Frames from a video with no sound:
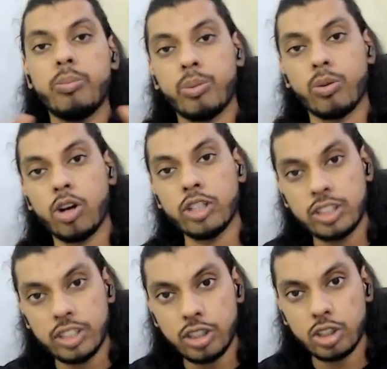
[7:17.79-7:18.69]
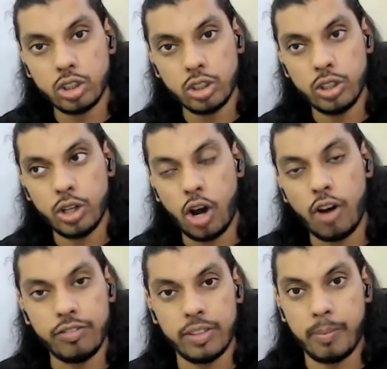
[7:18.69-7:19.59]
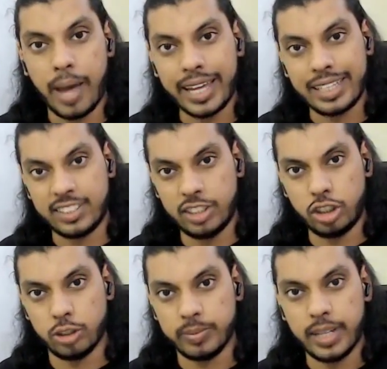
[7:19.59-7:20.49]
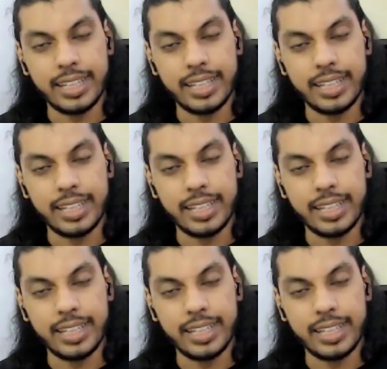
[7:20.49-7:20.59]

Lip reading: process of the backend system.